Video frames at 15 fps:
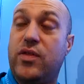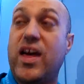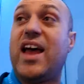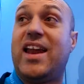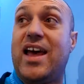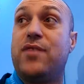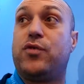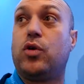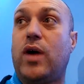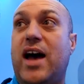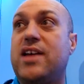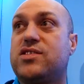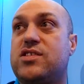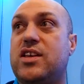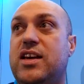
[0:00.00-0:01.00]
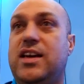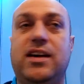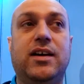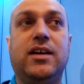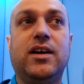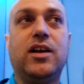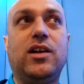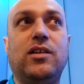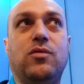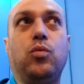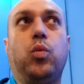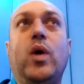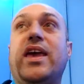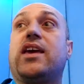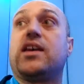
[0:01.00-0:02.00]
their level as the
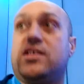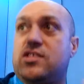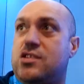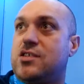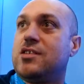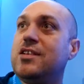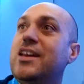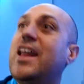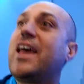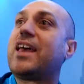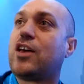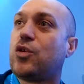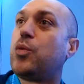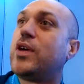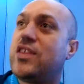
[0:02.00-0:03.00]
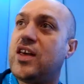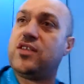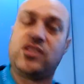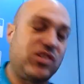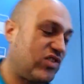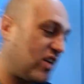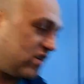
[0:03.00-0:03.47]
weakest link within the